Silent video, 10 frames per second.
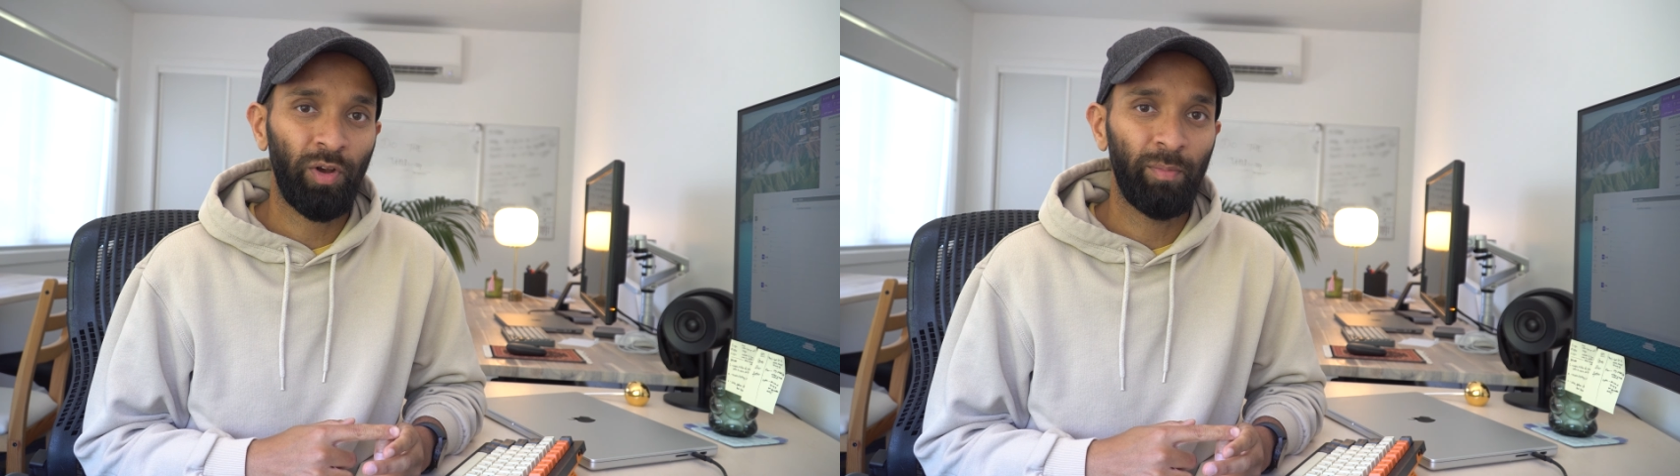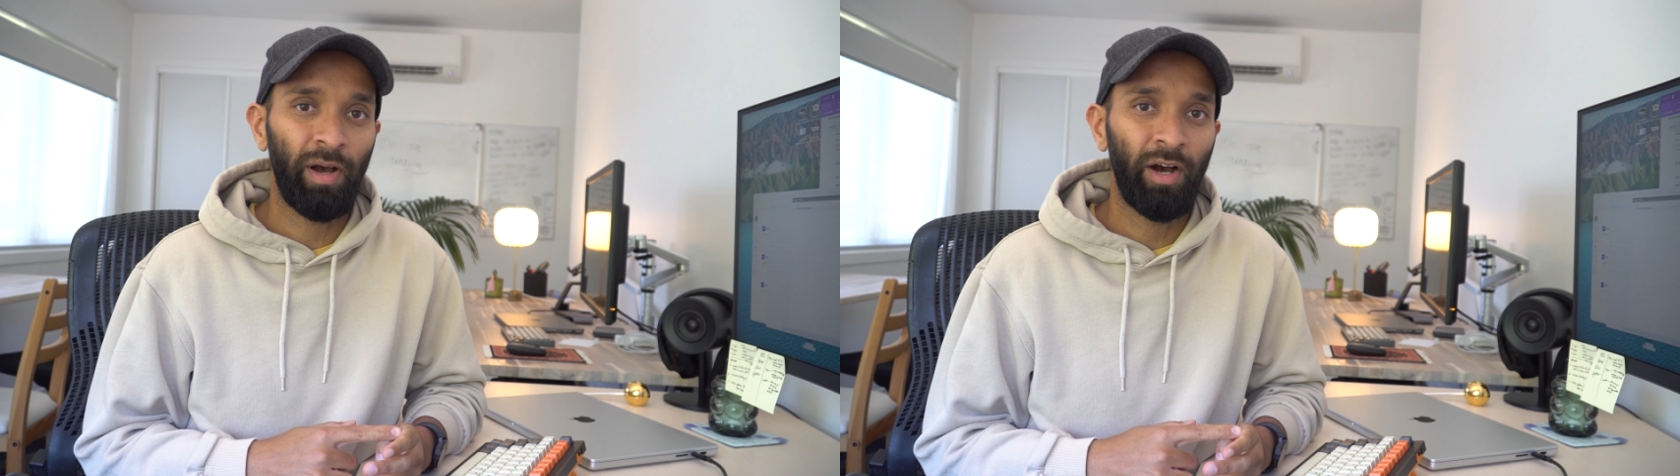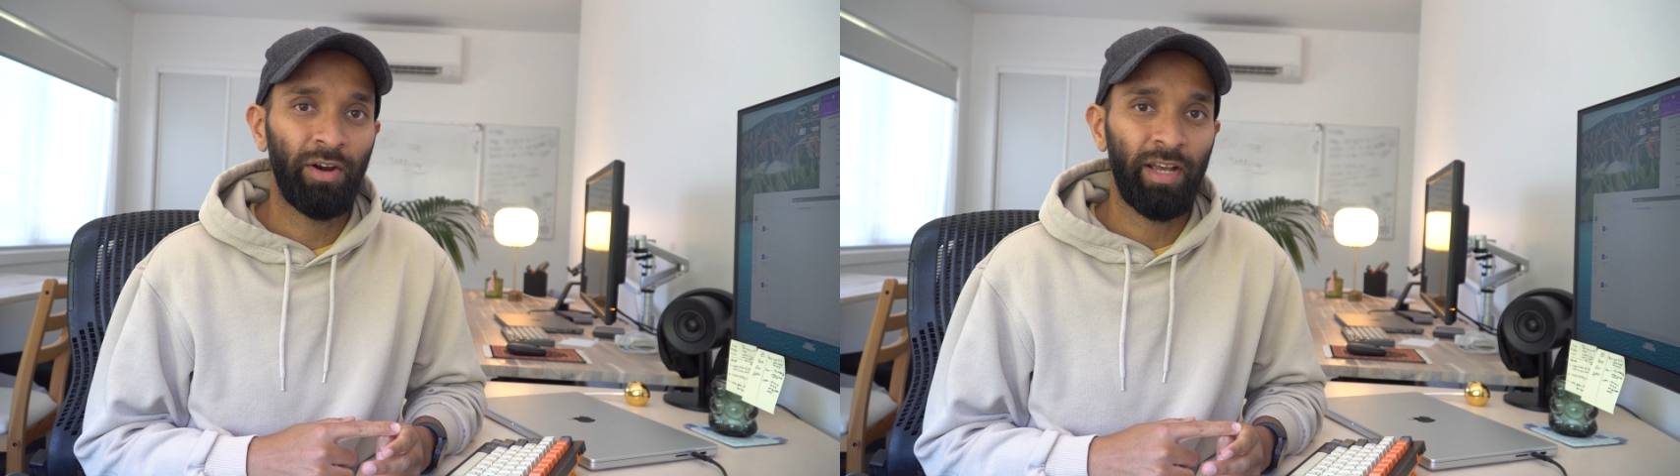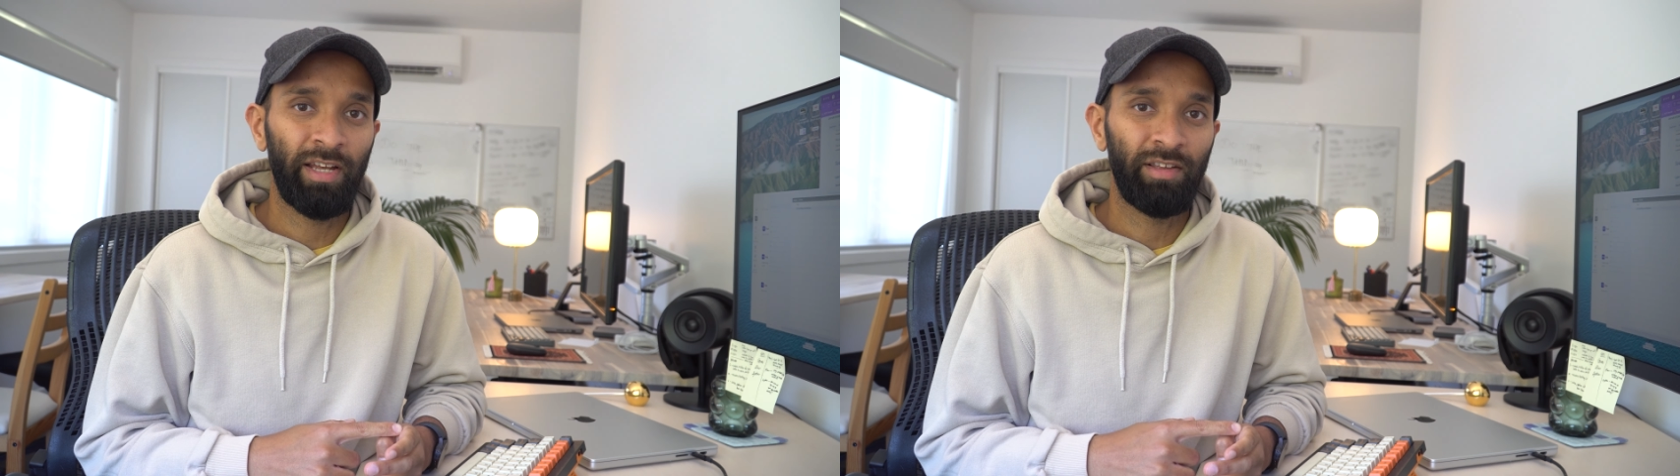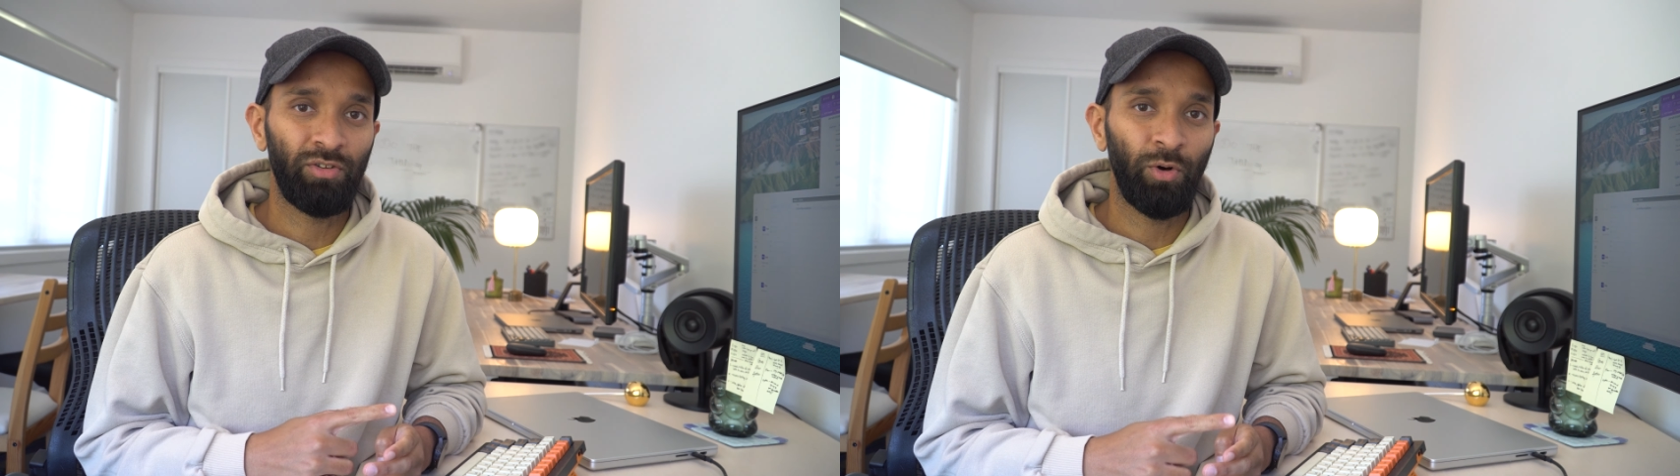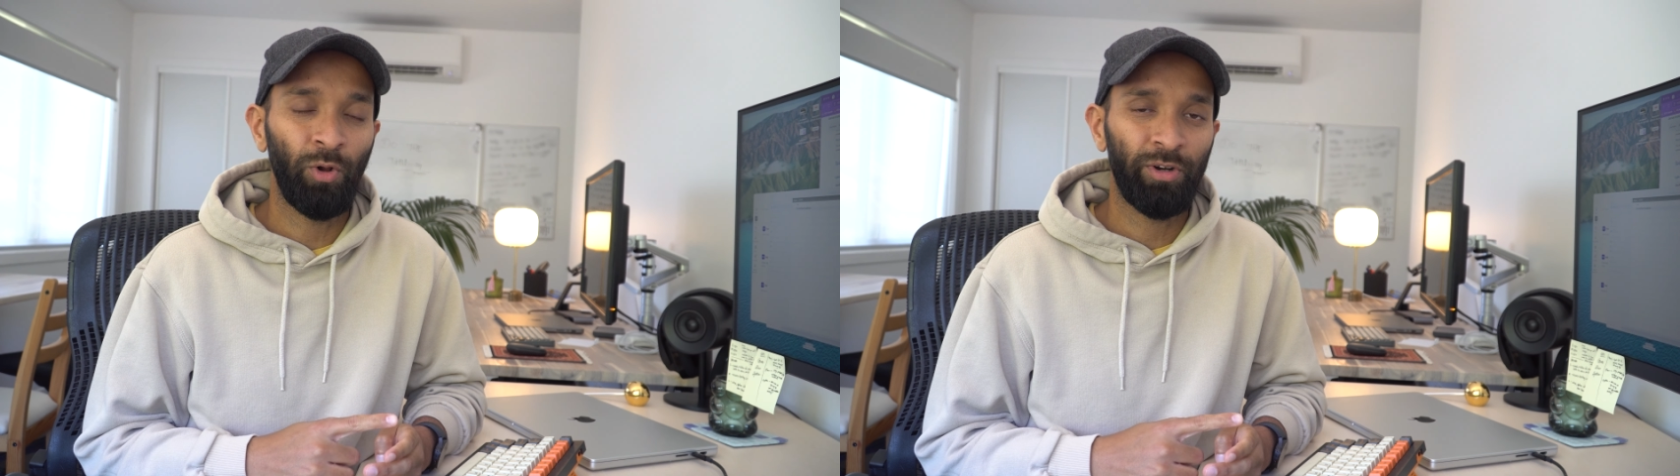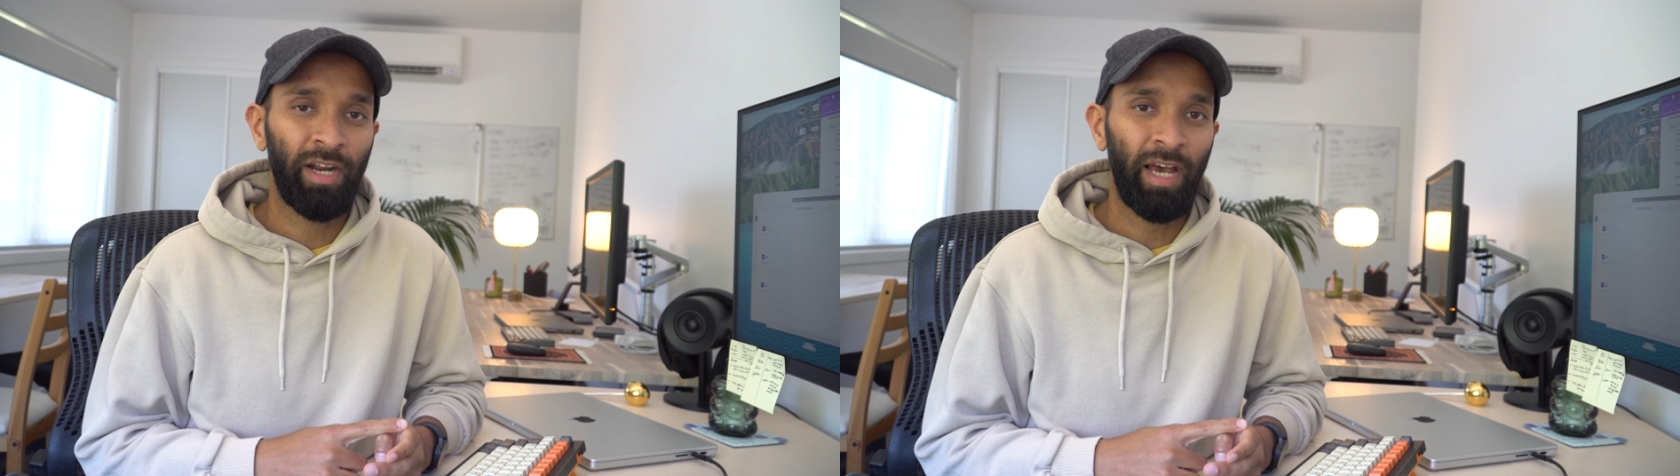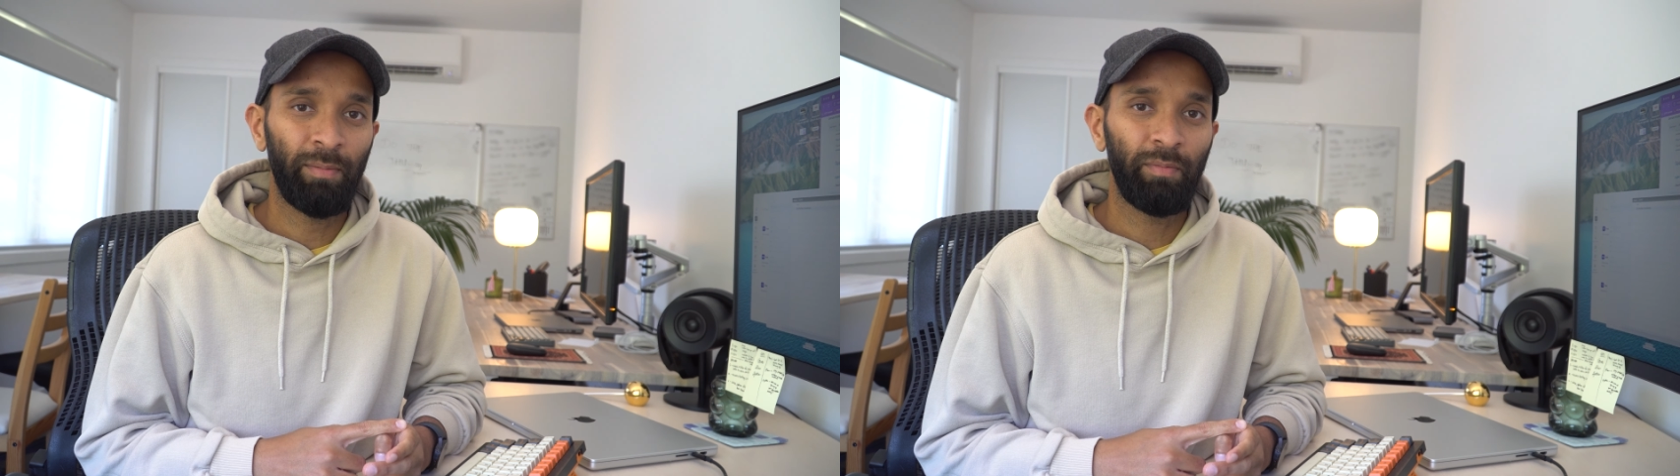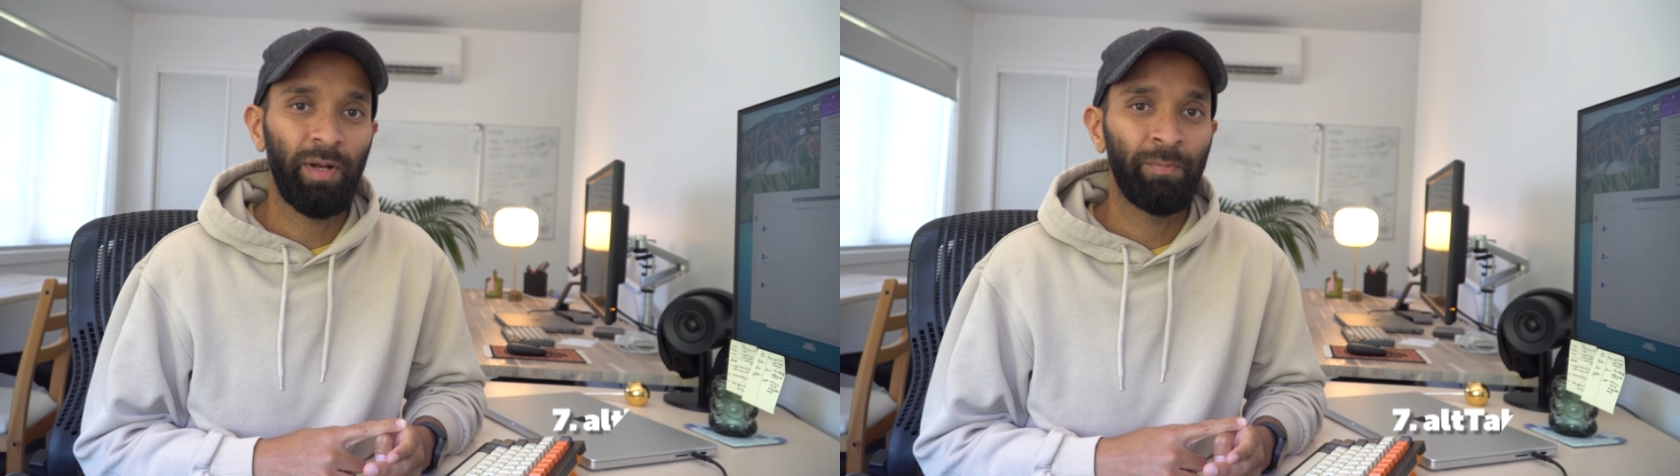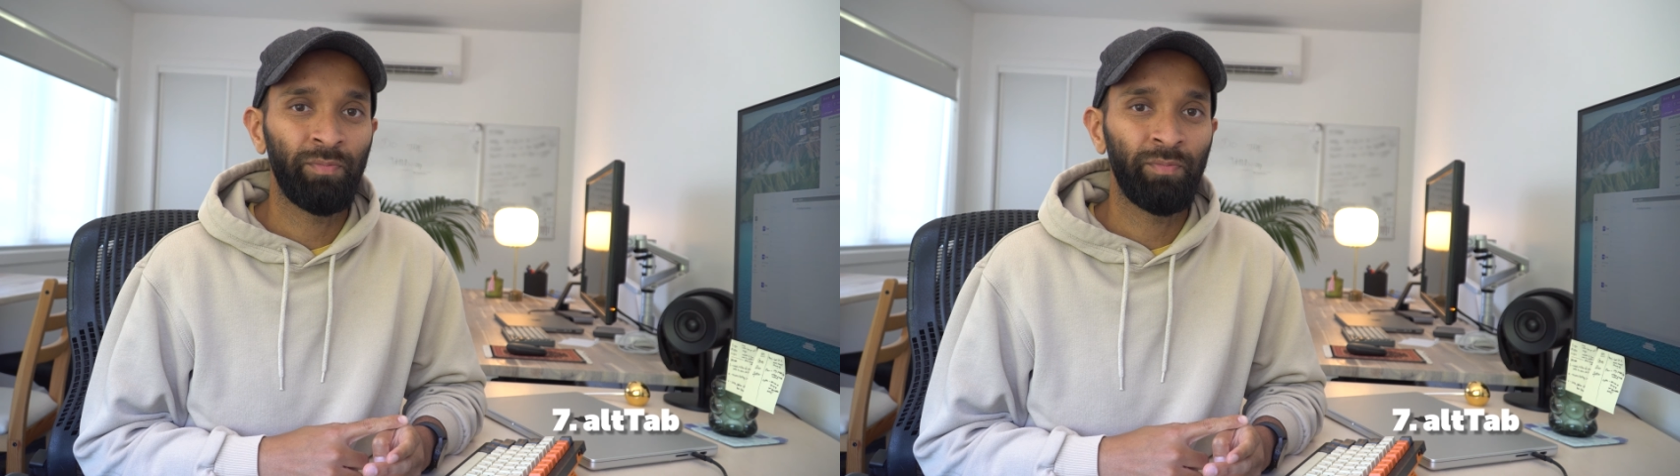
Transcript: about is AltTab.